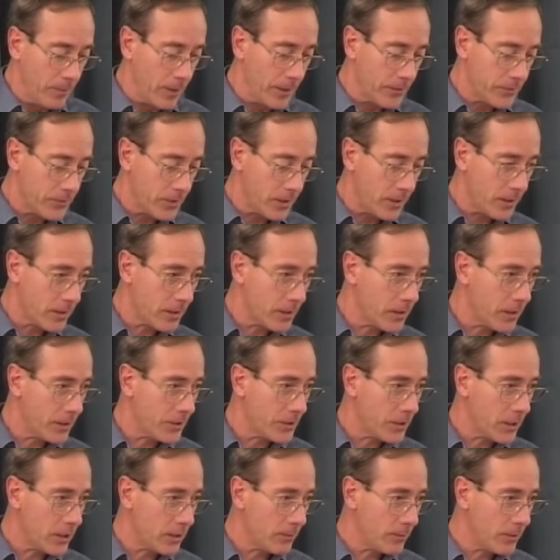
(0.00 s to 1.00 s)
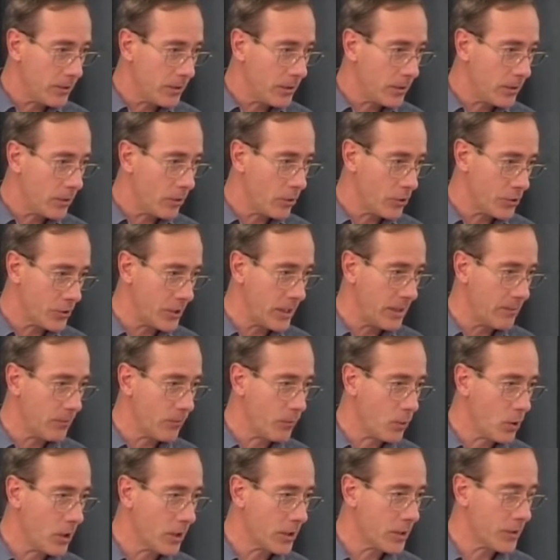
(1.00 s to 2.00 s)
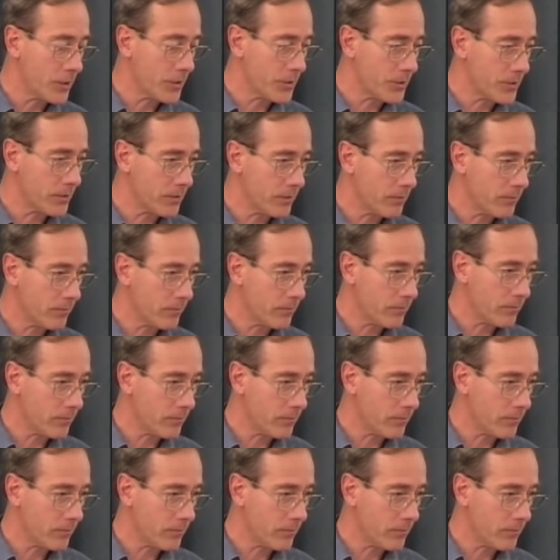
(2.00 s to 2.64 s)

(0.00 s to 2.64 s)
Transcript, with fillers: But uh, a gentleman or a team of workers